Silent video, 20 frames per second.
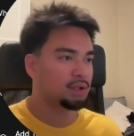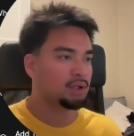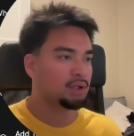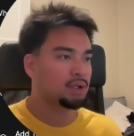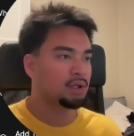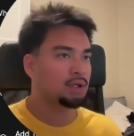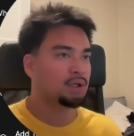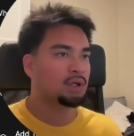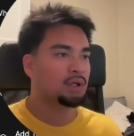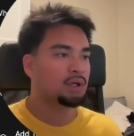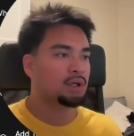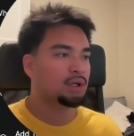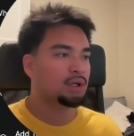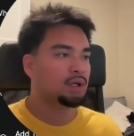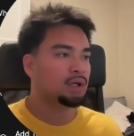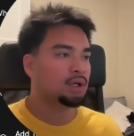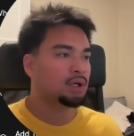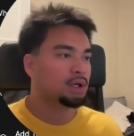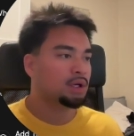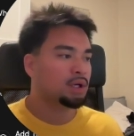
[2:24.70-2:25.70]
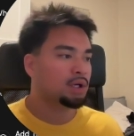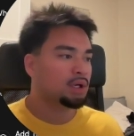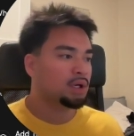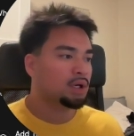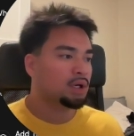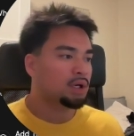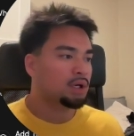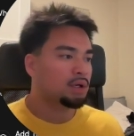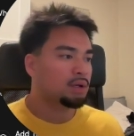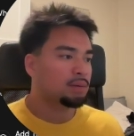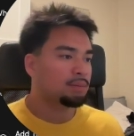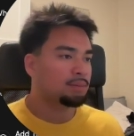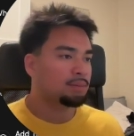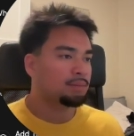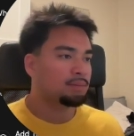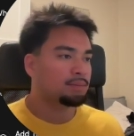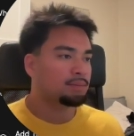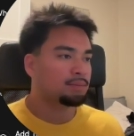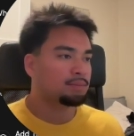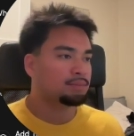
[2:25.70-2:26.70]

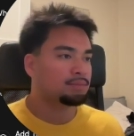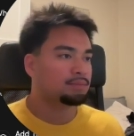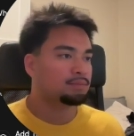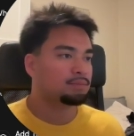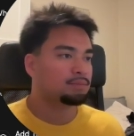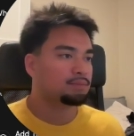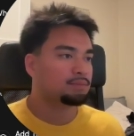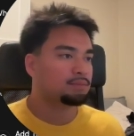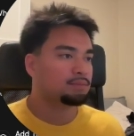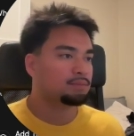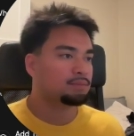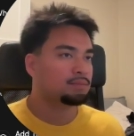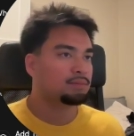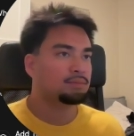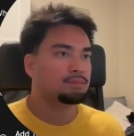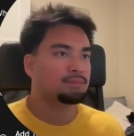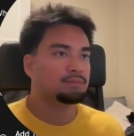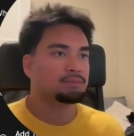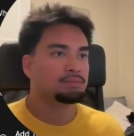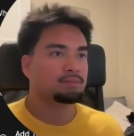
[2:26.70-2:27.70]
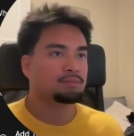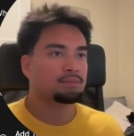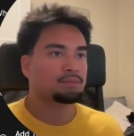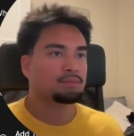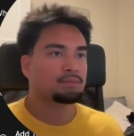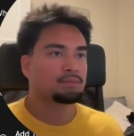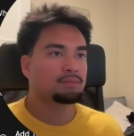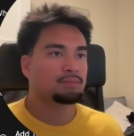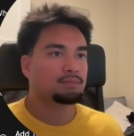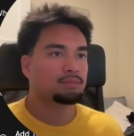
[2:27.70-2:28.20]
No one is speaking in this clip.